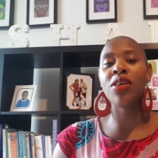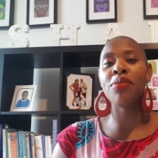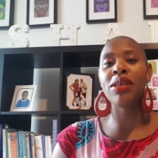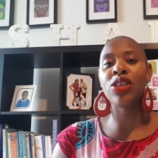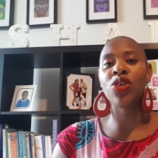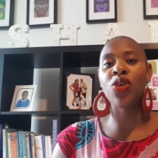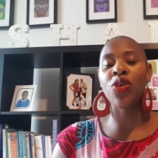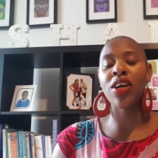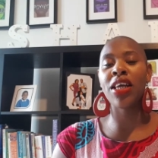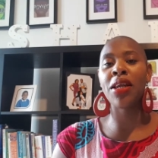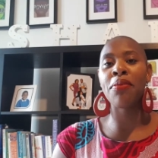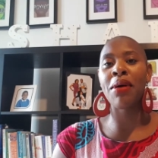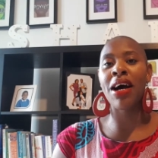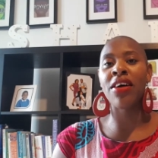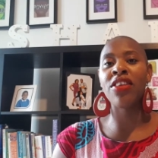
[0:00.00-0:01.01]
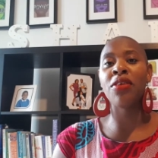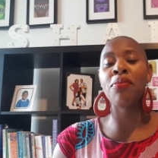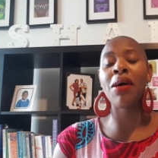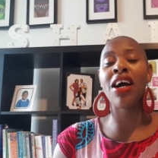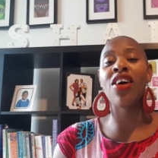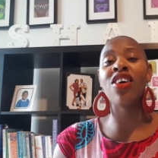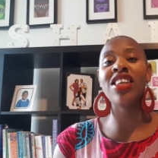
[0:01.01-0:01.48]
to be talking about the
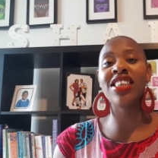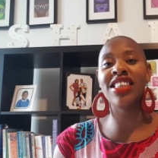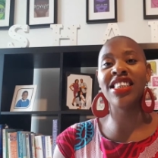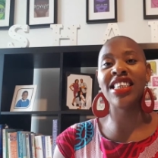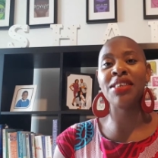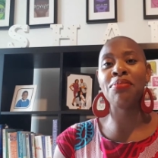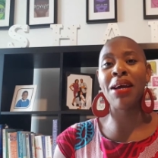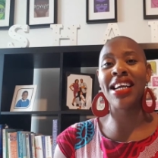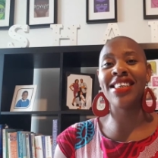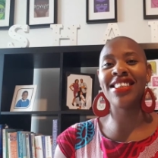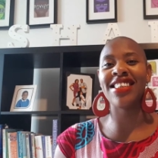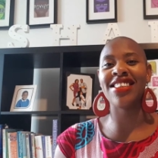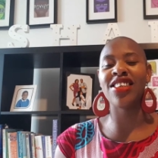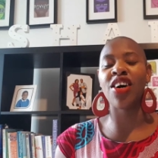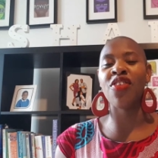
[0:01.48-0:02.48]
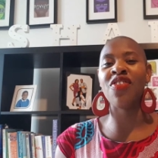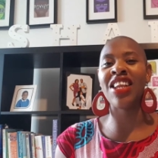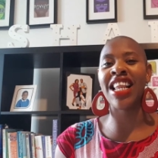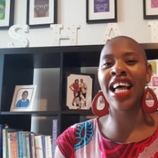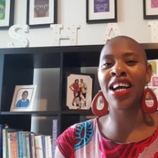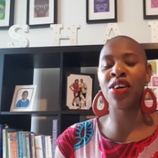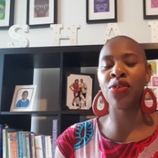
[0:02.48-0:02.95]
biology basis of
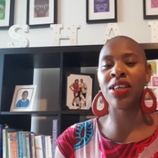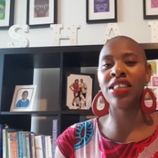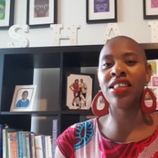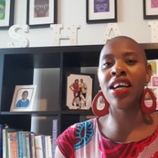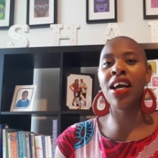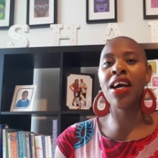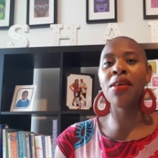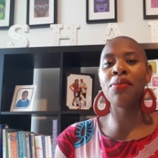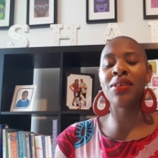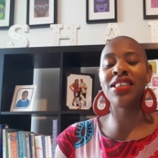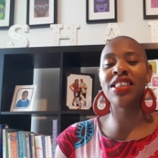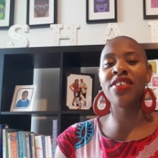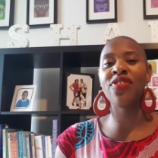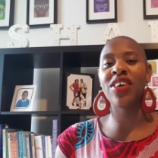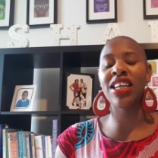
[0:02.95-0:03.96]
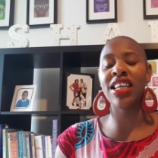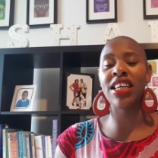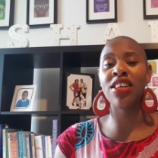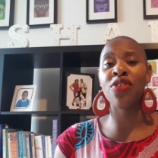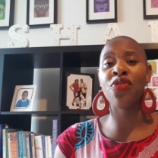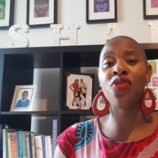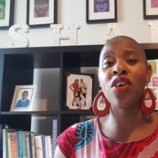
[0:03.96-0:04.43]
language, specifically
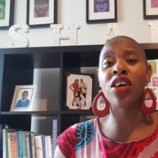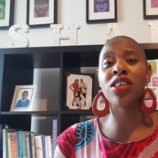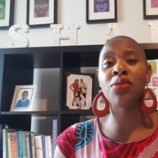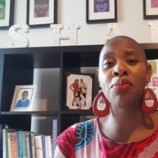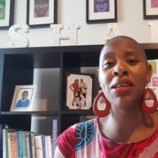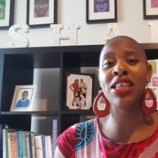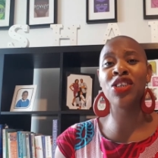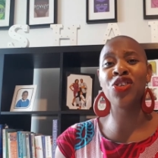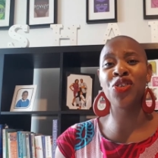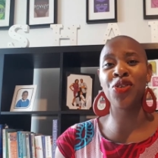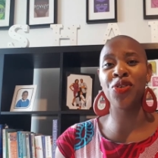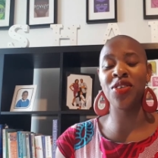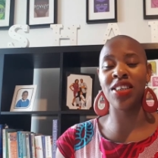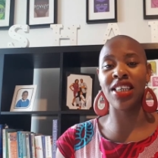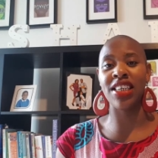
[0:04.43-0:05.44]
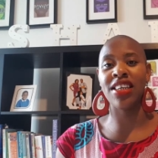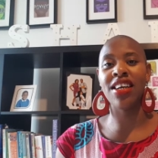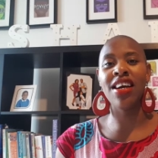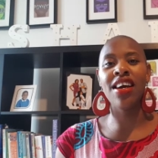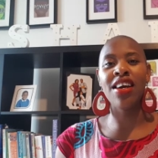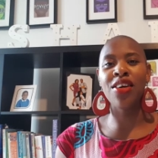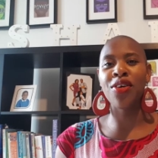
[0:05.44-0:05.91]
the FOXP2 gene.
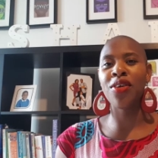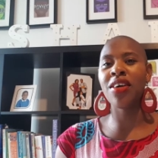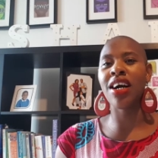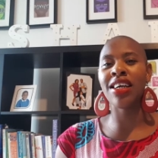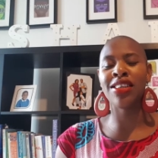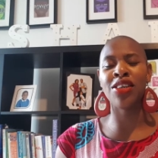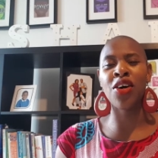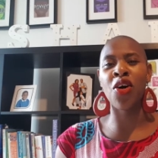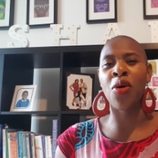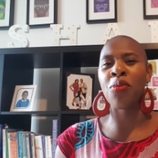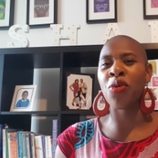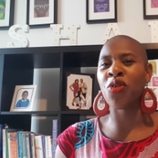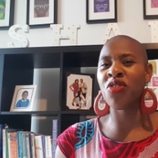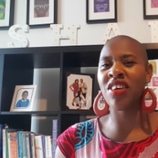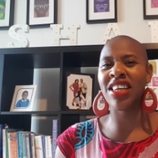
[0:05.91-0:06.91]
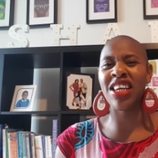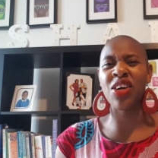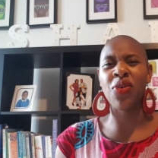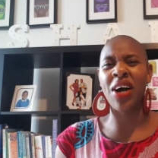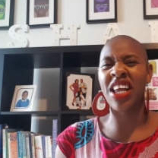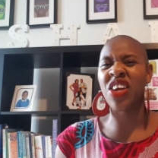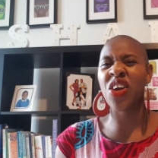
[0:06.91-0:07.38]
You guys know I'm already
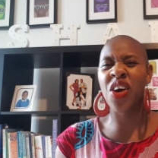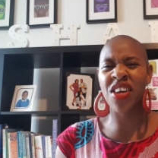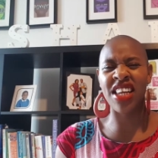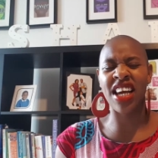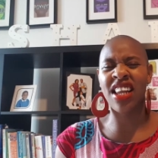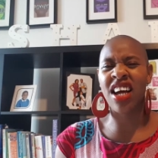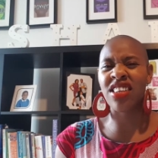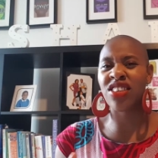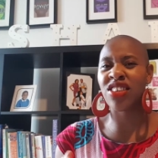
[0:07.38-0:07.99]
quite nerdy and I